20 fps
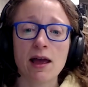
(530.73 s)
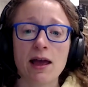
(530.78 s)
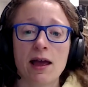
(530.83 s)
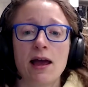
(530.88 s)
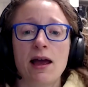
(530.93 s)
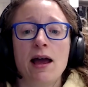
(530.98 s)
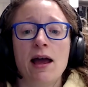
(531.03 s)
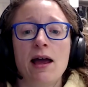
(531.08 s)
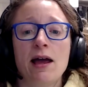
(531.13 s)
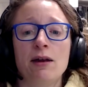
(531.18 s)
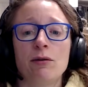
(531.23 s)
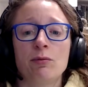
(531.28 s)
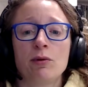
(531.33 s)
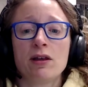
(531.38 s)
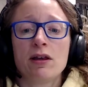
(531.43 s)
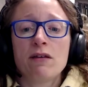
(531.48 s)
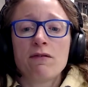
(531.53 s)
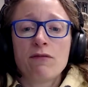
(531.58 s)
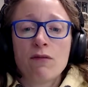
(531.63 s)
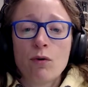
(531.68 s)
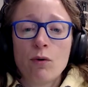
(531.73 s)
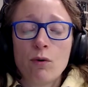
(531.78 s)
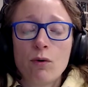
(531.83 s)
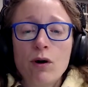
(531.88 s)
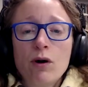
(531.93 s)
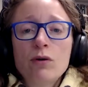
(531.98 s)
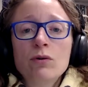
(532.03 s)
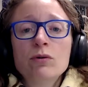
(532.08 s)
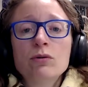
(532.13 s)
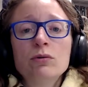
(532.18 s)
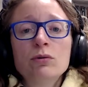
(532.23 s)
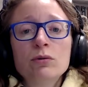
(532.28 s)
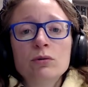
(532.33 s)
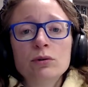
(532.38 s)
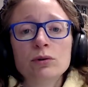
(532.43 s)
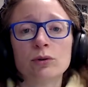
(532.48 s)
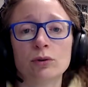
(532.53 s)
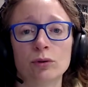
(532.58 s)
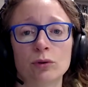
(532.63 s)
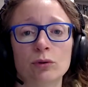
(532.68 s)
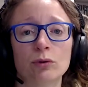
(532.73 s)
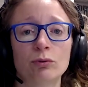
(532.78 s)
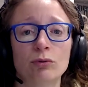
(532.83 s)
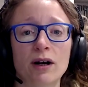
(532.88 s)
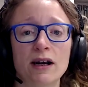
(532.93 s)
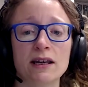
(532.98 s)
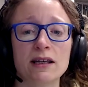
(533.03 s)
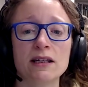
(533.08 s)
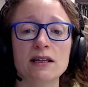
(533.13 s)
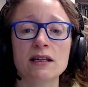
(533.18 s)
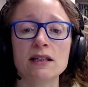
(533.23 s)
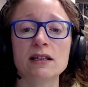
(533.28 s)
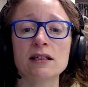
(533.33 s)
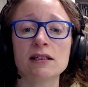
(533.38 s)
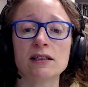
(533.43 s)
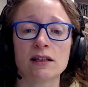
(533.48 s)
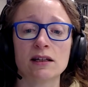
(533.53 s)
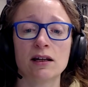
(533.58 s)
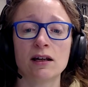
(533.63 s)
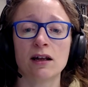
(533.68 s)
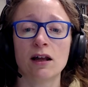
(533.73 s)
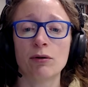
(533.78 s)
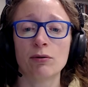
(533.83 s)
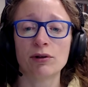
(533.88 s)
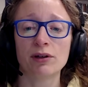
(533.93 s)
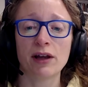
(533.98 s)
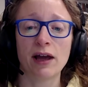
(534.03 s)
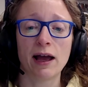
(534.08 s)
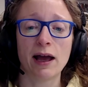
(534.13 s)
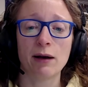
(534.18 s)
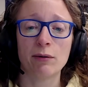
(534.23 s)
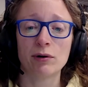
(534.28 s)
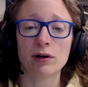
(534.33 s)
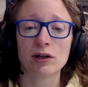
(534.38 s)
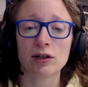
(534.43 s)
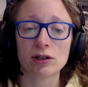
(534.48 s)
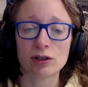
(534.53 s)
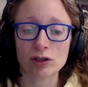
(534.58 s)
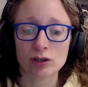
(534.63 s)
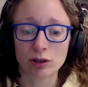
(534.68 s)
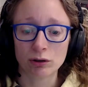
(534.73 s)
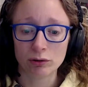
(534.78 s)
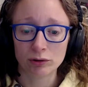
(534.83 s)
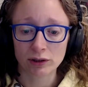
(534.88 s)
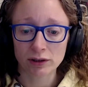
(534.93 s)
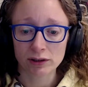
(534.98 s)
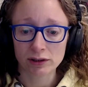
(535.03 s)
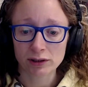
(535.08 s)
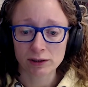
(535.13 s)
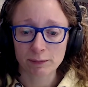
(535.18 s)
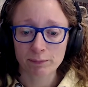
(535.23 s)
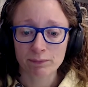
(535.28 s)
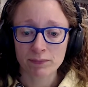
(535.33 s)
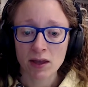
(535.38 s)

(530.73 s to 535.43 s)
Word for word: and we've rolled or raised and lowered our shoulders.